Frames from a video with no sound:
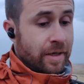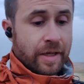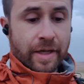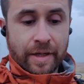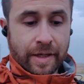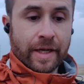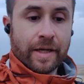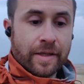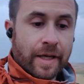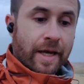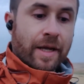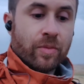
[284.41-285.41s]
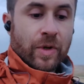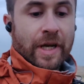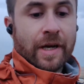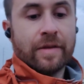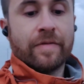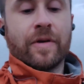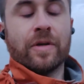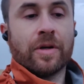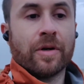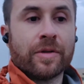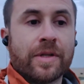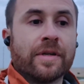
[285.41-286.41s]
He agreed, and we had phone
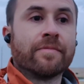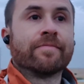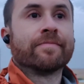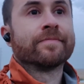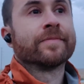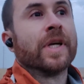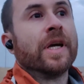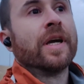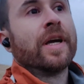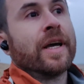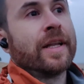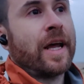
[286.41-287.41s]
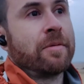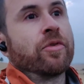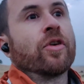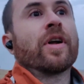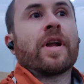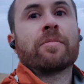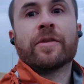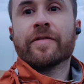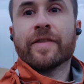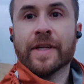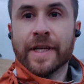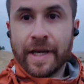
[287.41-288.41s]
calls, and I brought up
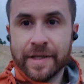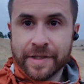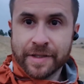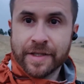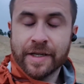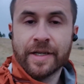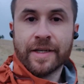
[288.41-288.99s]
different cases,